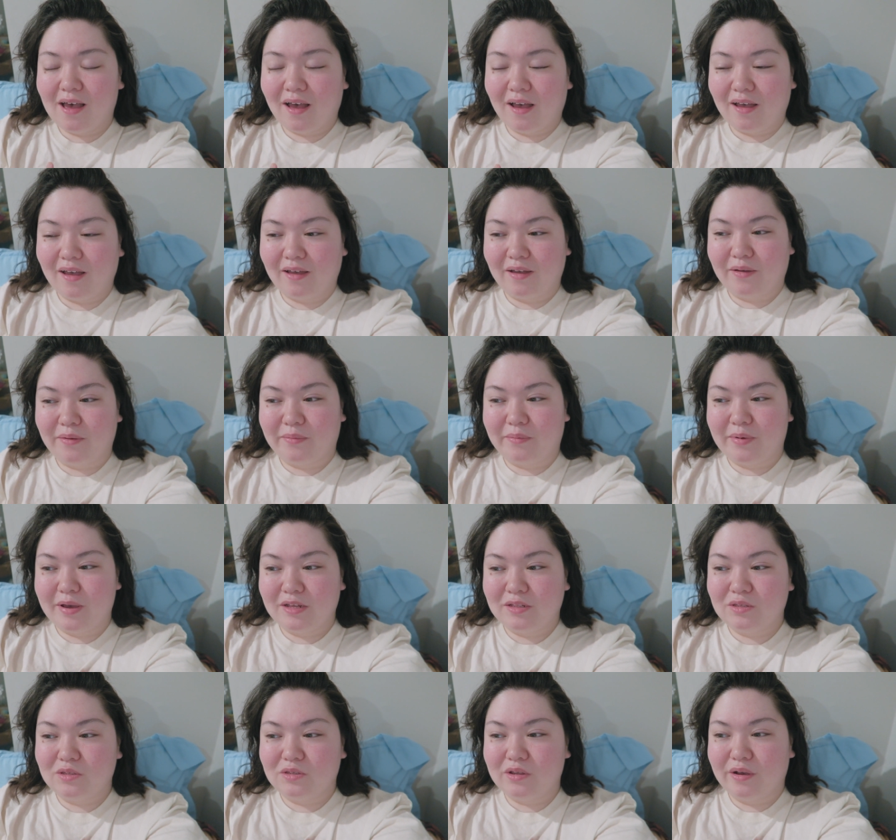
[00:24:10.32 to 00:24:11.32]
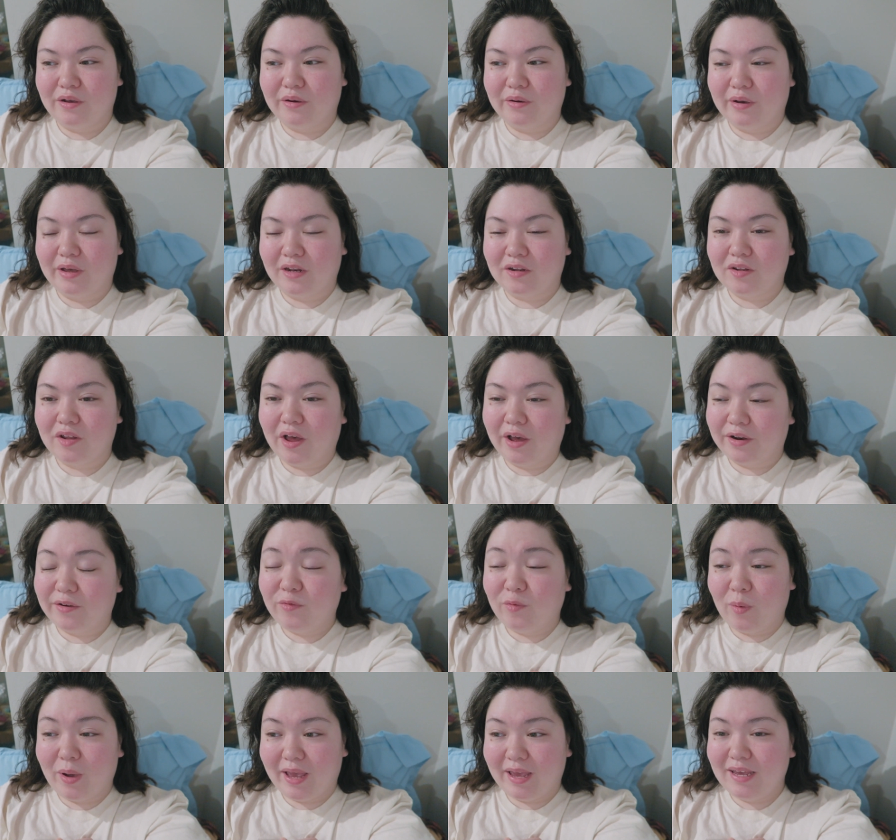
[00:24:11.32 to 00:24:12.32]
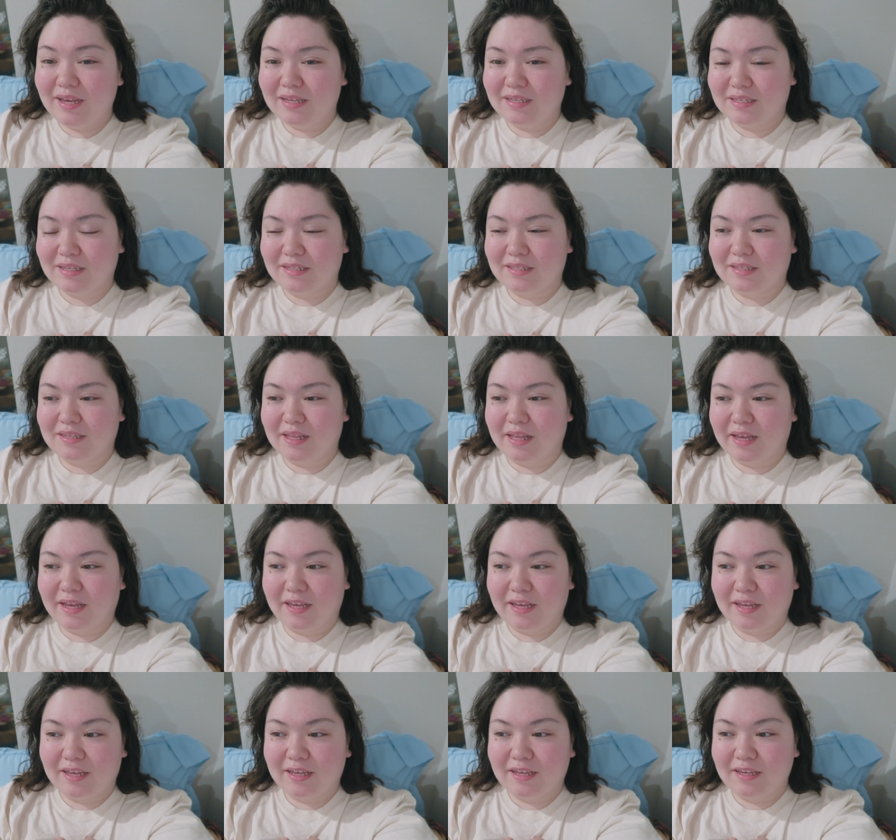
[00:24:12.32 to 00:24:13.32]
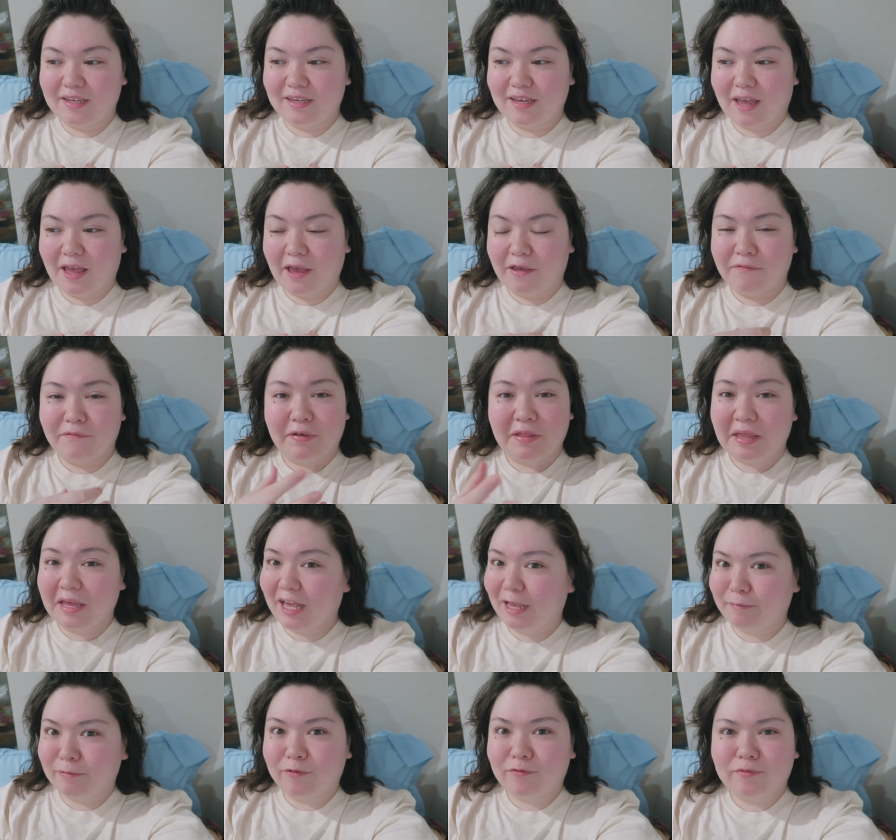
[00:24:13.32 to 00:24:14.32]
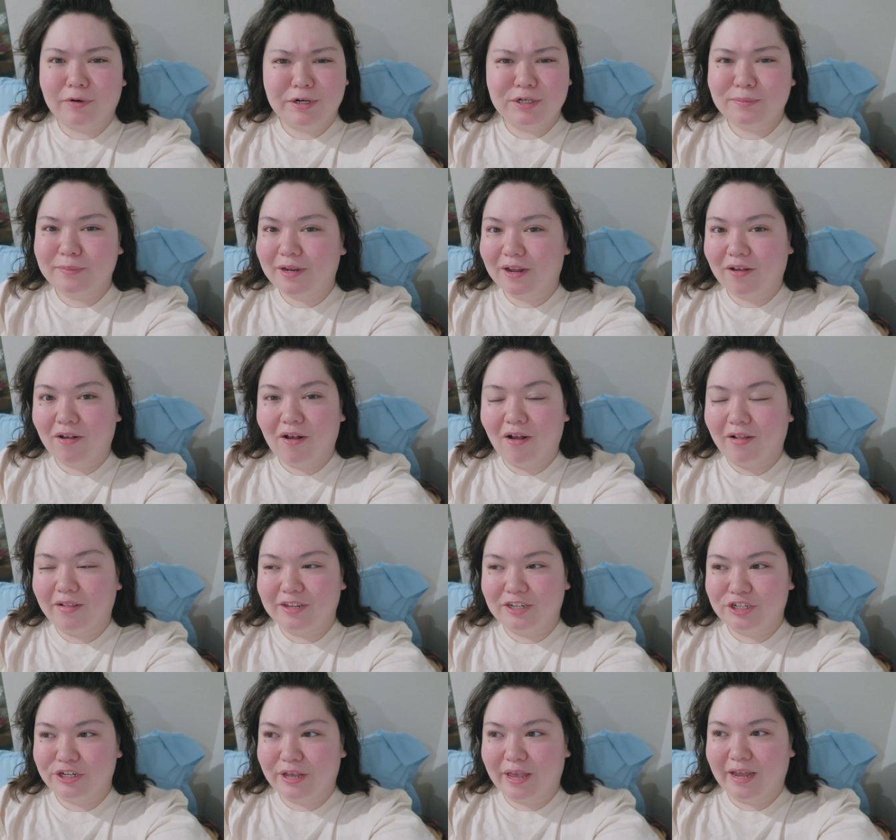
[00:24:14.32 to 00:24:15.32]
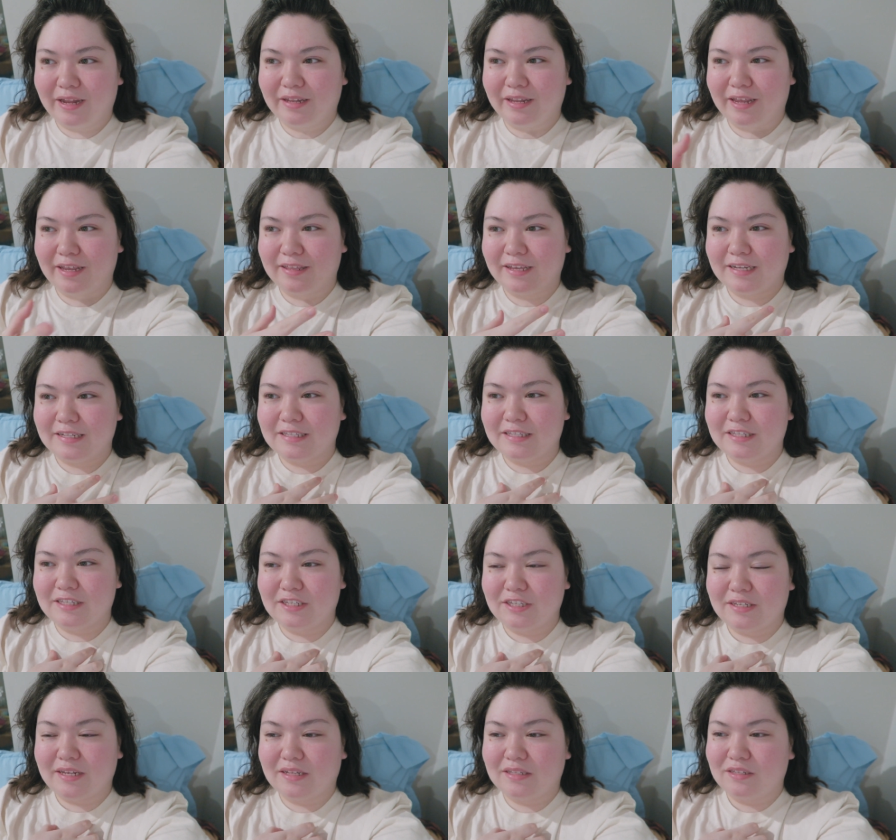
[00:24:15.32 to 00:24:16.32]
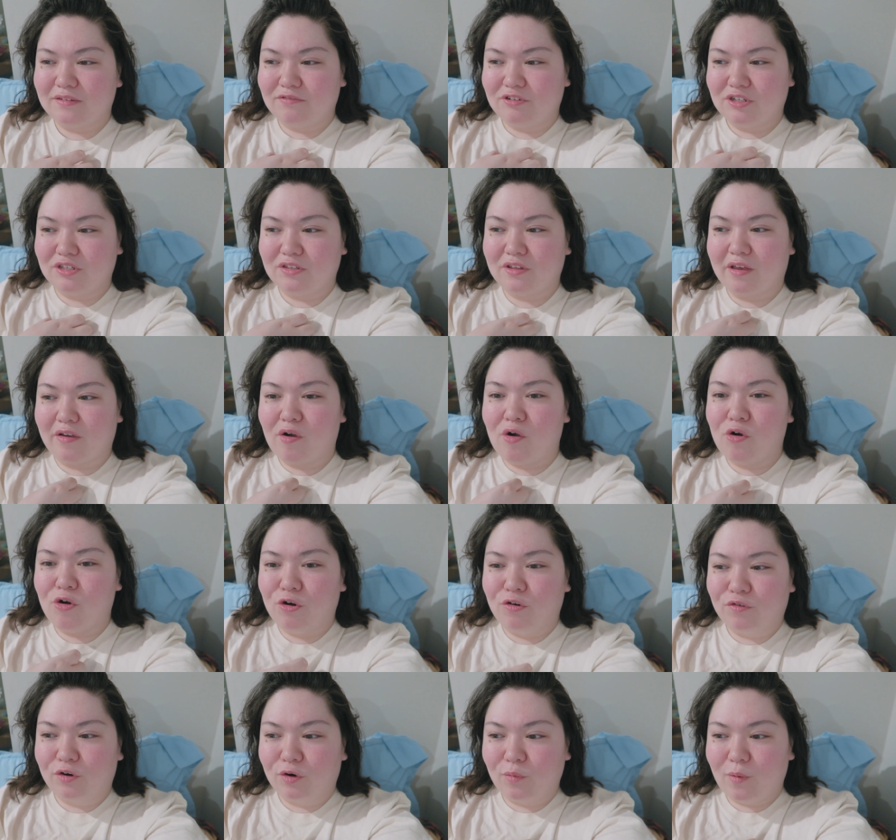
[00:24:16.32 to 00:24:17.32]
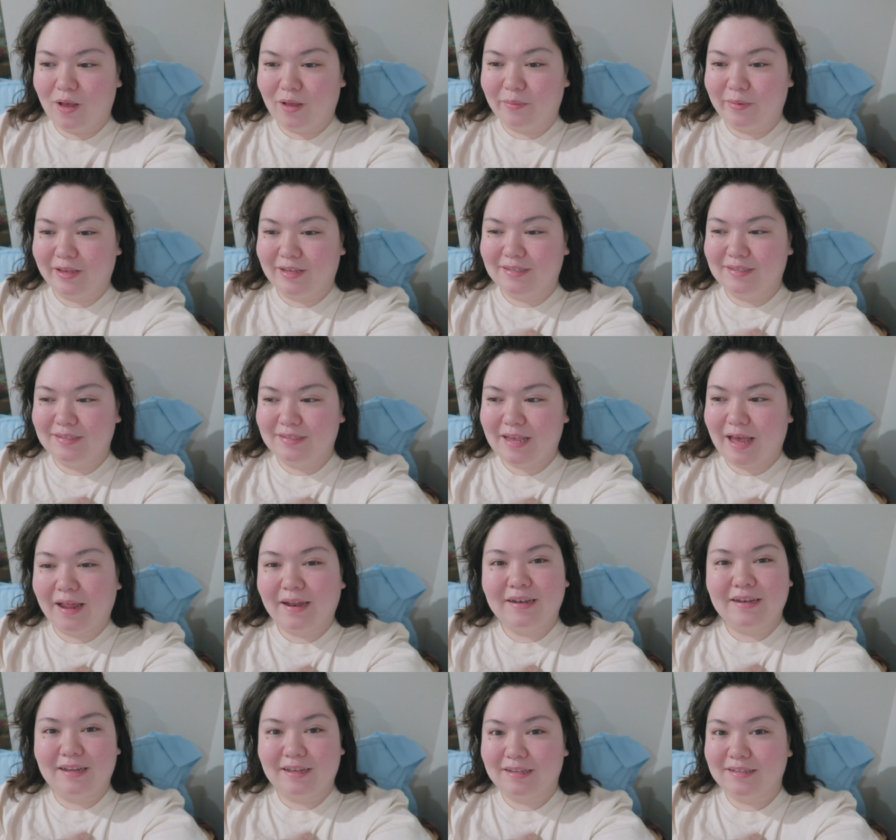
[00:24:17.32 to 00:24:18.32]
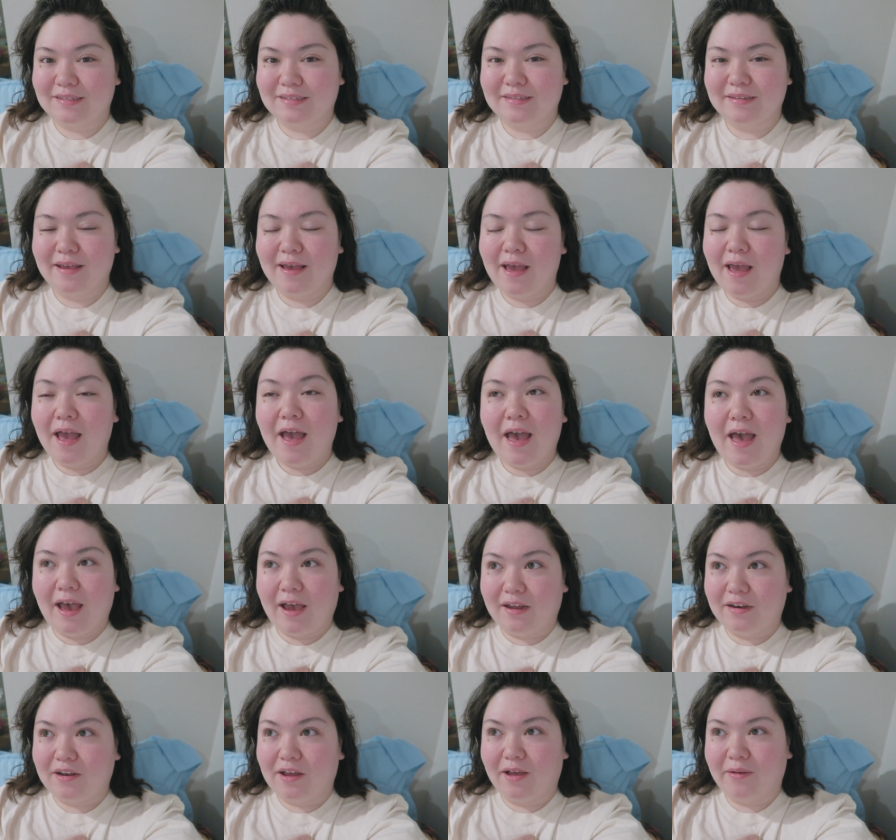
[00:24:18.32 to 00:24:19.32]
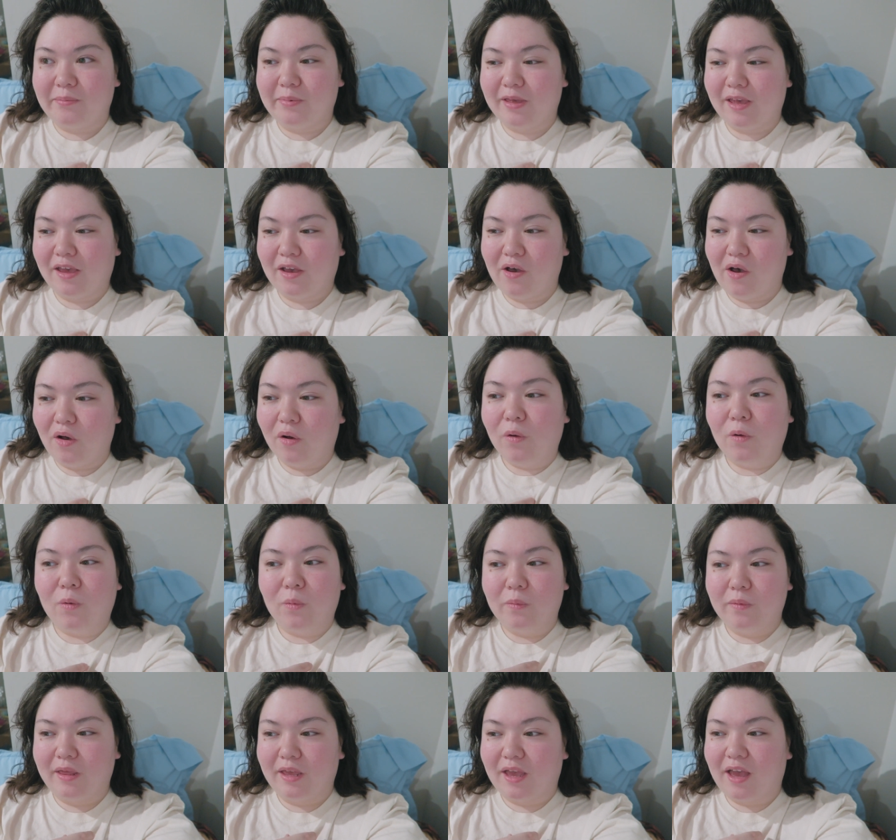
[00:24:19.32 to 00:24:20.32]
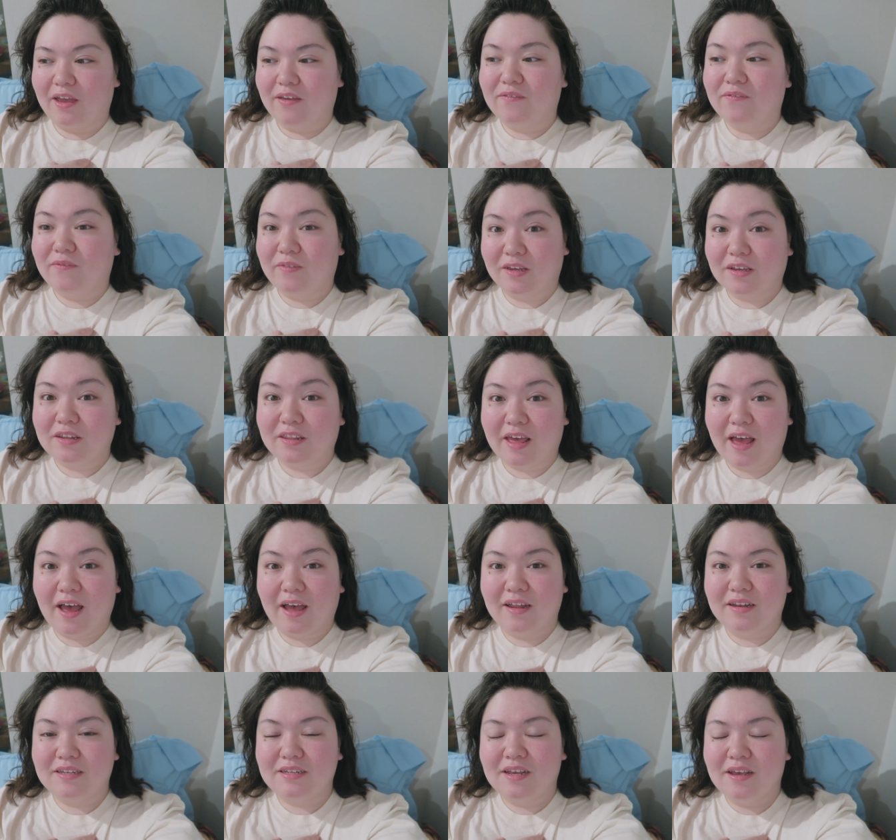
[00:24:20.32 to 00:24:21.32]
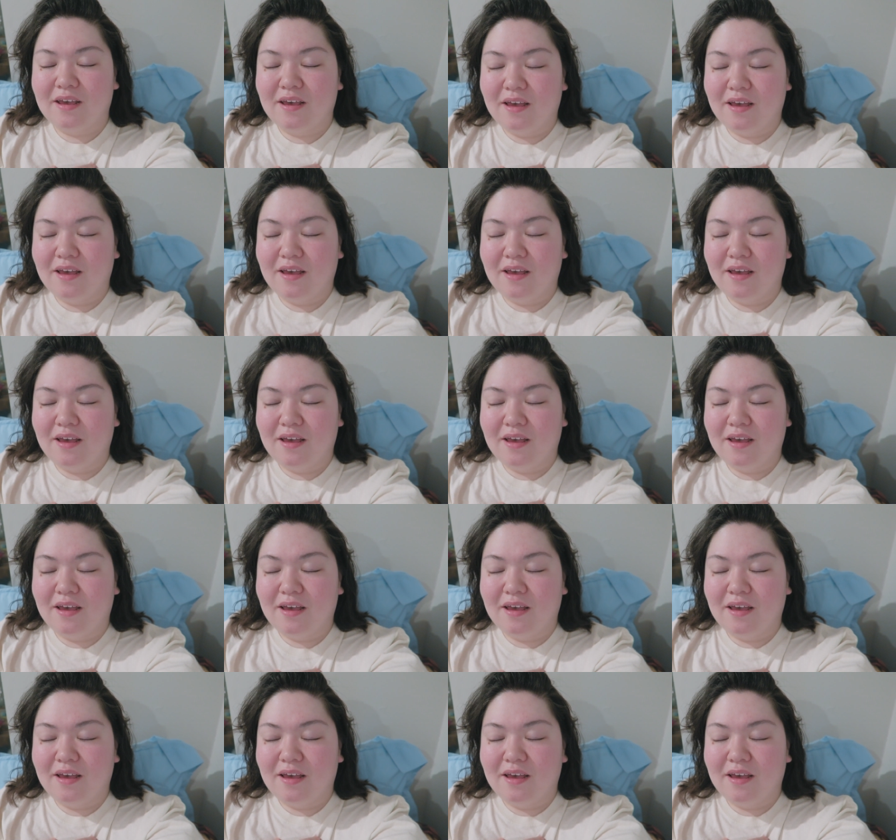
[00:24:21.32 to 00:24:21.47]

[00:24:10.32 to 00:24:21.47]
um, and so in a lot of ways it's like I feel like I'm a freshman at college again. Like that sense of just like overwhelming sadness at not being home. Like I feel that.